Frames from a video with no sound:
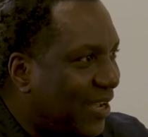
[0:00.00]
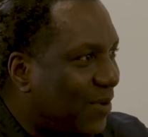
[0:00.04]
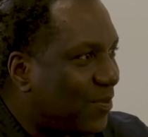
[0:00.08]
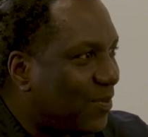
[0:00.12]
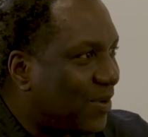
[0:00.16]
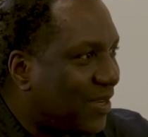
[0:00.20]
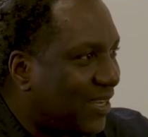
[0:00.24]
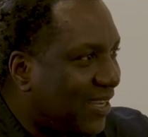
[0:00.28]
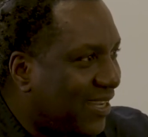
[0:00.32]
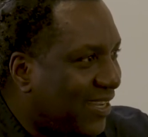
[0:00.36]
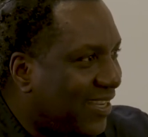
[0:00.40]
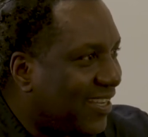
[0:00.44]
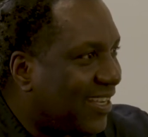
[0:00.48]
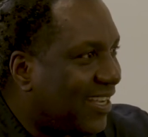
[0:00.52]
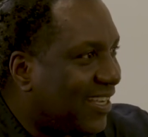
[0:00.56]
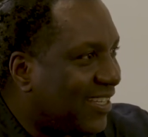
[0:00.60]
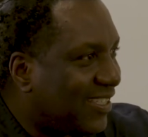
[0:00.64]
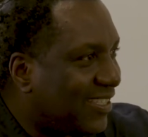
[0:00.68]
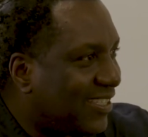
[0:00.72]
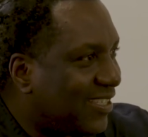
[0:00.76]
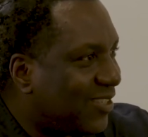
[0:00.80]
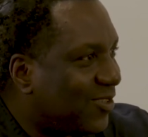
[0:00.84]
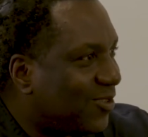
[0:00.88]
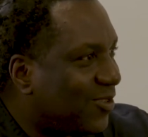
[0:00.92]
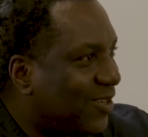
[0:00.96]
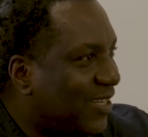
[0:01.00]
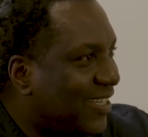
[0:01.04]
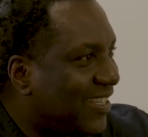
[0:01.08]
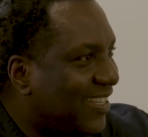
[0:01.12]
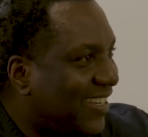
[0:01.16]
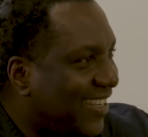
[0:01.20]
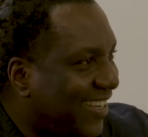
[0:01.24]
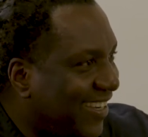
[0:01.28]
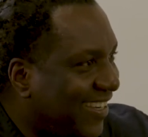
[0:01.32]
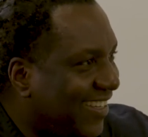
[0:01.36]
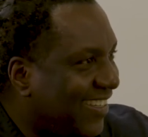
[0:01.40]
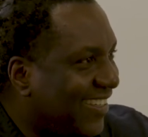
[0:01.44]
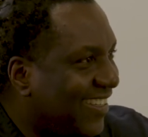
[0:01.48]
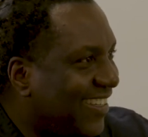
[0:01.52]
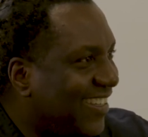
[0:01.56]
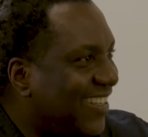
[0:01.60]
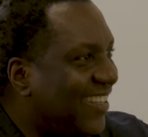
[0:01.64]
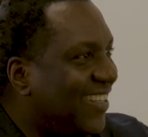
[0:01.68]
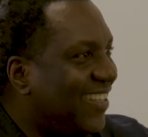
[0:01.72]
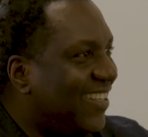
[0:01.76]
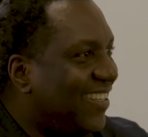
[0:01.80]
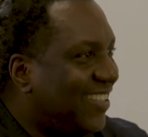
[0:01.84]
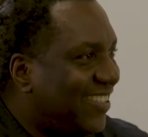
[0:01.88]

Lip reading: I'm here, I'll see you at 9.